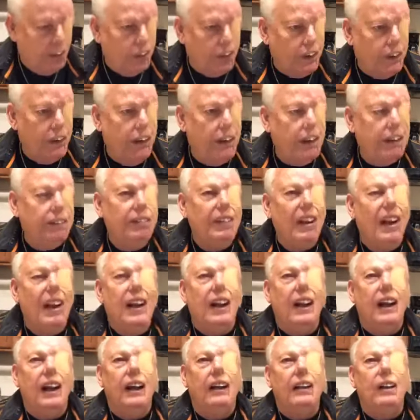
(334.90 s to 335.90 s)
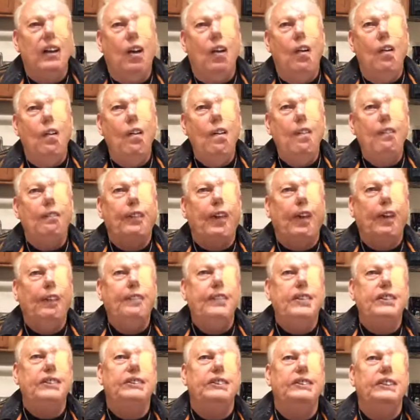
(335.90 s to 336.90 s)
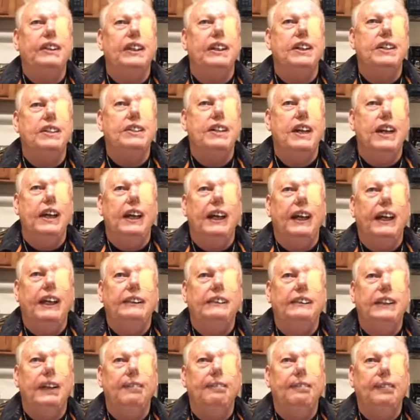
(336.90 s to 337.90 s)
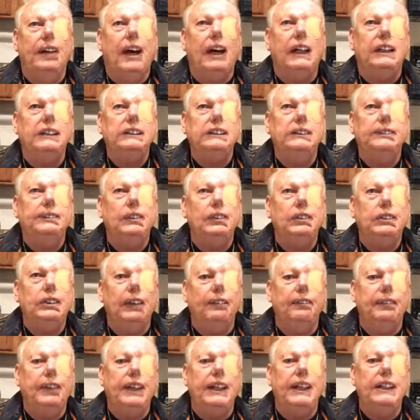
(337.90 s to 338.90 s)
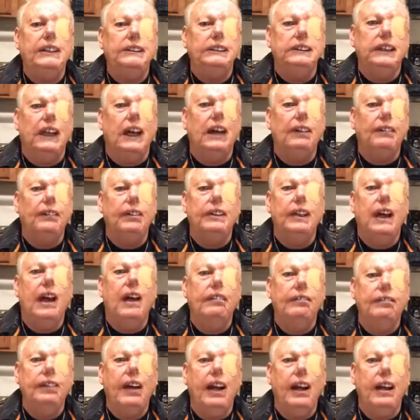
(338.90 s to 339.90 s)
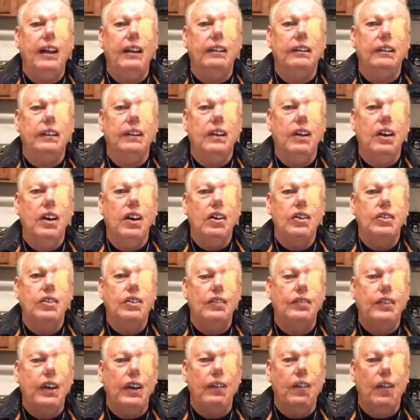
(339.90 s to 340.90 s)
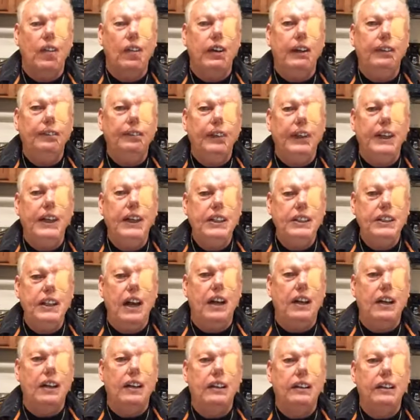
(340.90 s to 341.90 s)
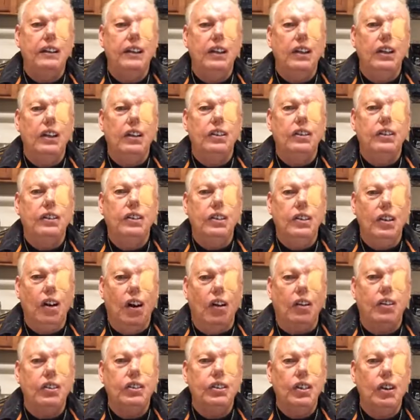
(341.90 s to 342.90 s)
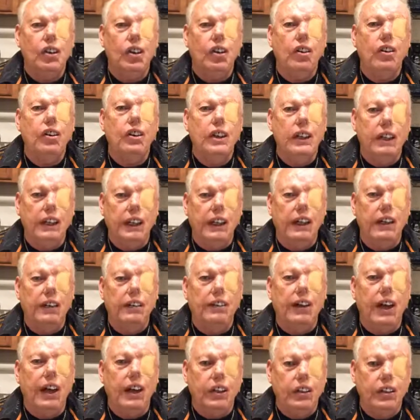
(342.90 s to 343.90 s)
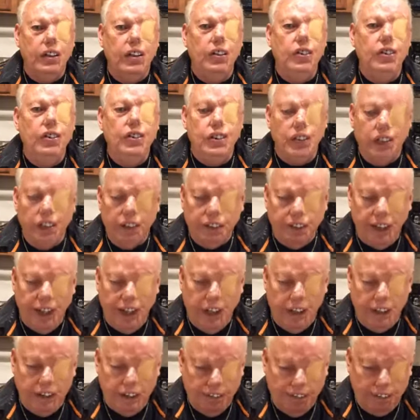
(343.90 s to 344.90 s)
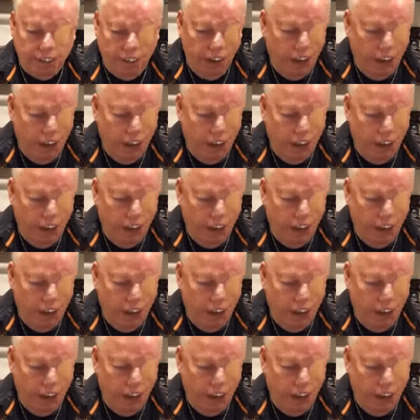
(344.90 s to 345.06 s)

word of God. And the whole purpose of this, it's impossible to please God without faith. So if you want to please God, you ought to learn to live and use your faith.